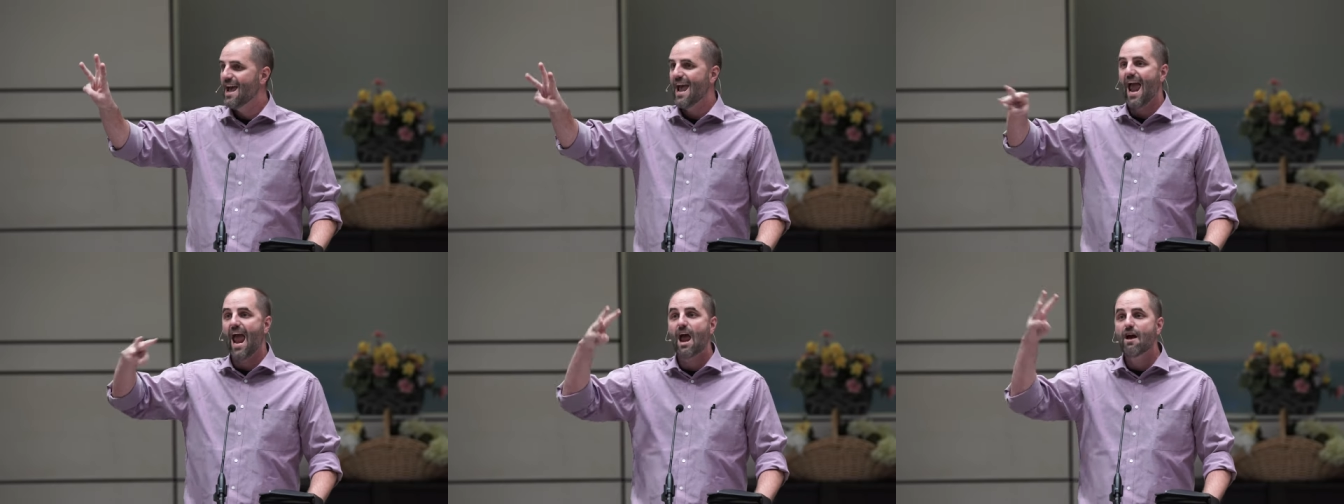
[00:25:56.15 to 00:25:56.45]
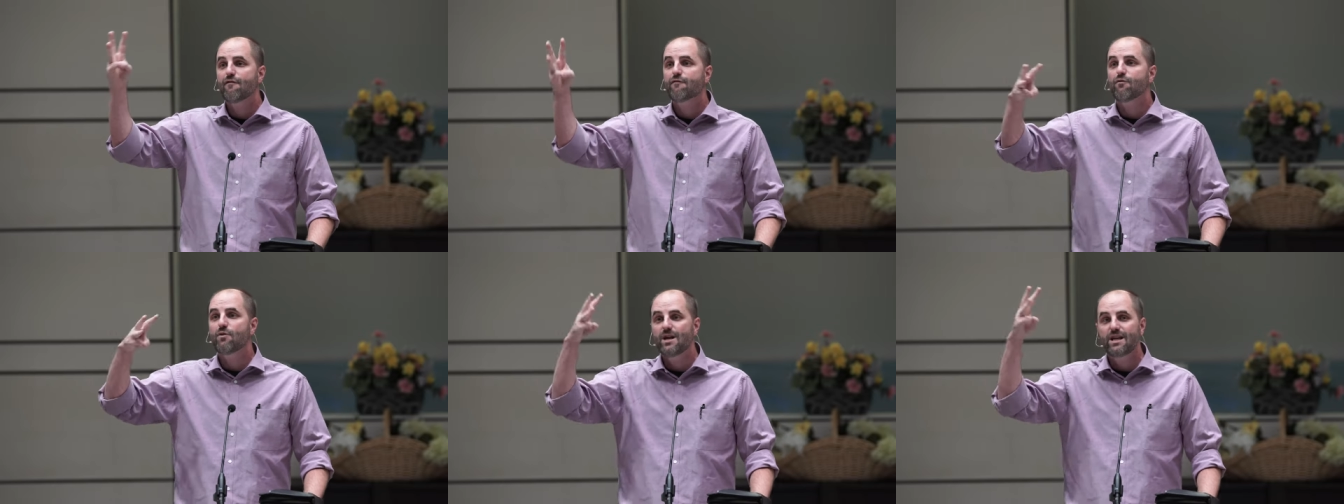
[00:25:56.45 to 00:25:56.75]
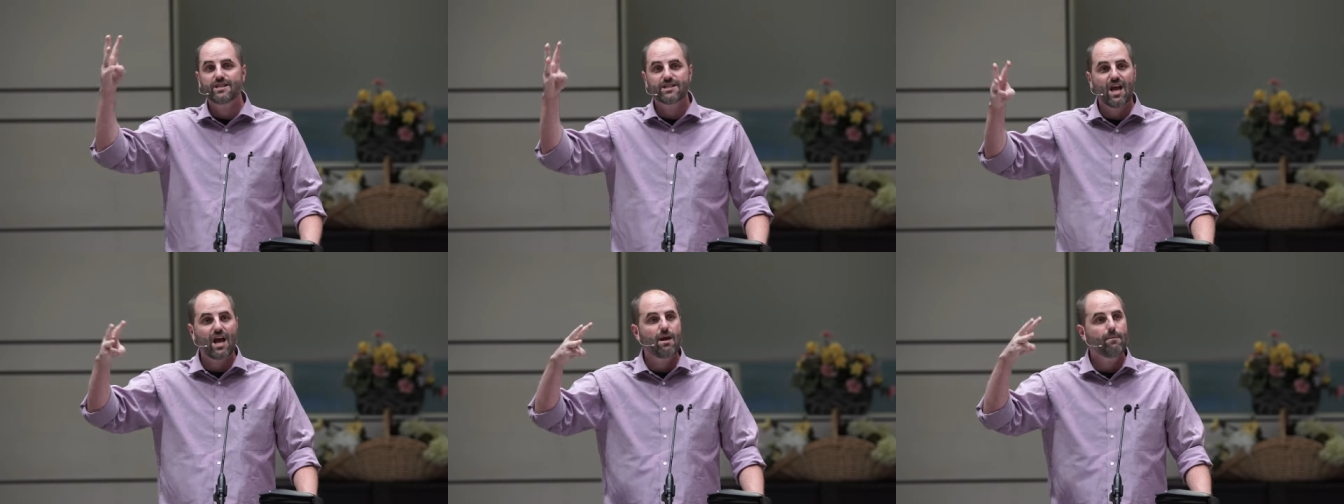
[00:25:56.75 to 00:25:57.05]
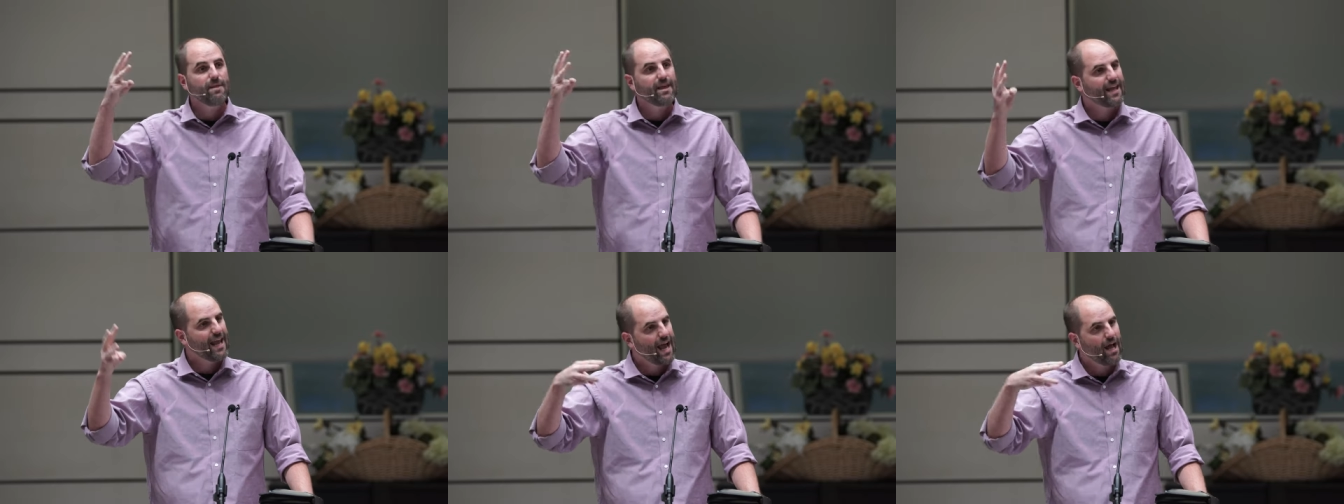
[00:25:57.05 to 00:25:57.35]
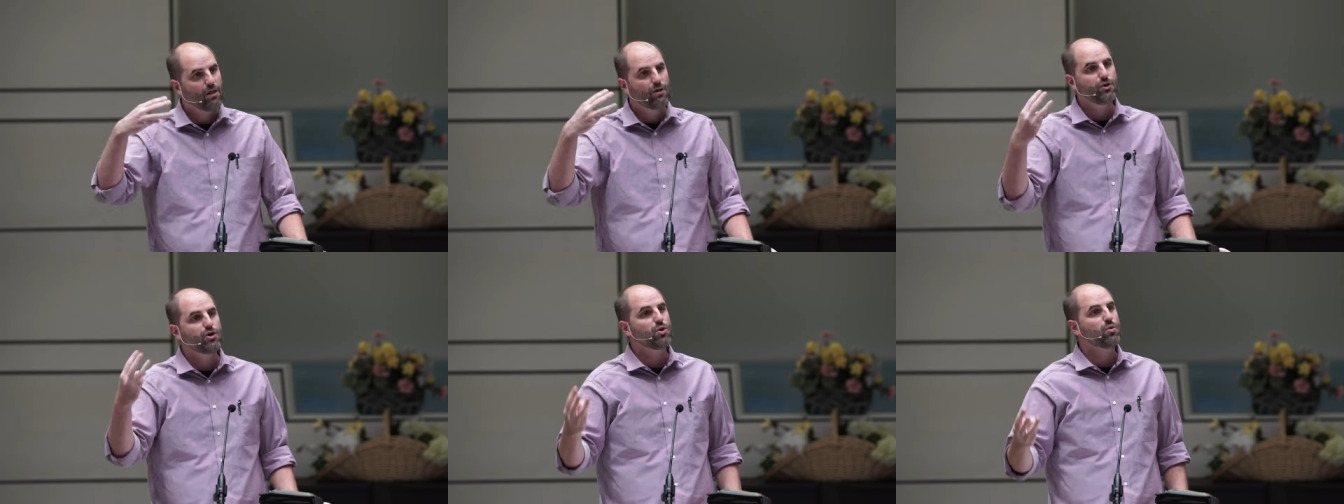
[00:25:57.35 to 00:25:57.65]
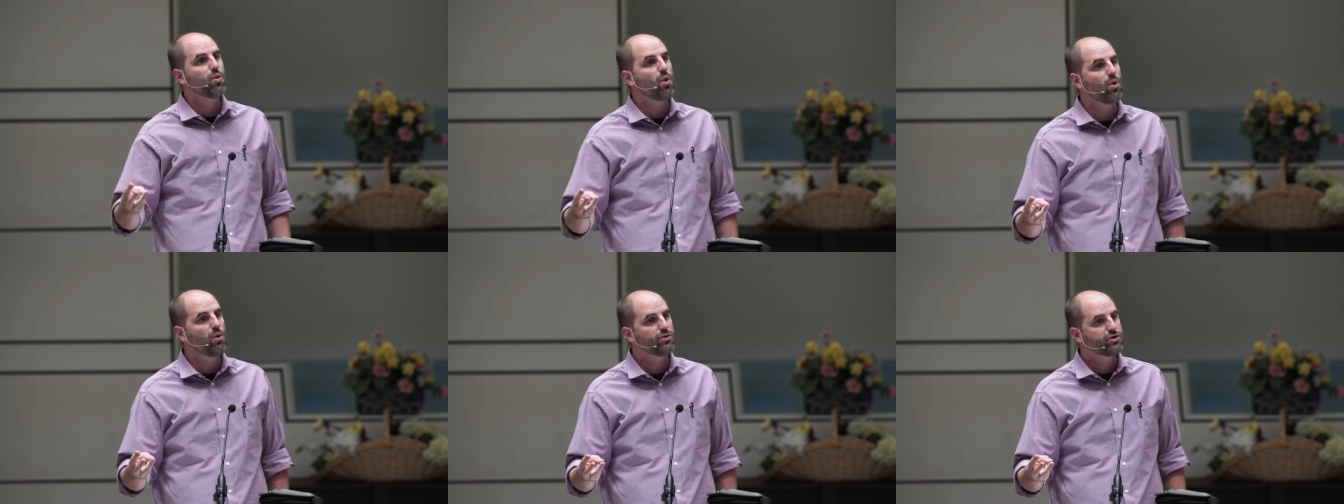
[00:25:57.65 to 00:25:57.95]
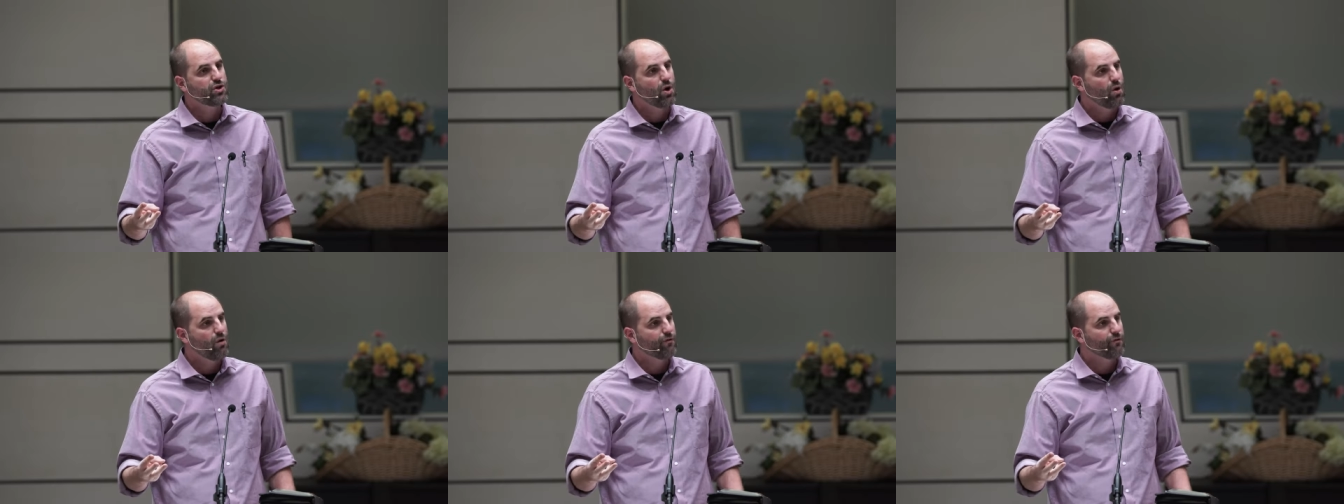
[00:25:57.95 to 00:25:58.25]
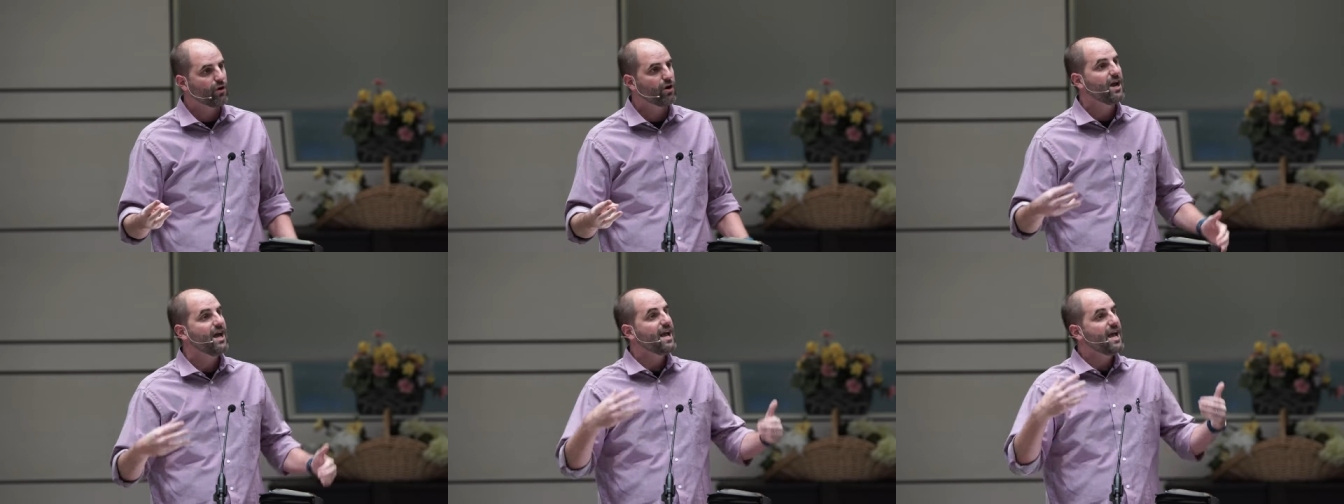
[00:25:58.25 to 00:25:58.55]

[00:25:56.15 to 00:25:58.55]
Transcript: Every time the calendar rolls over,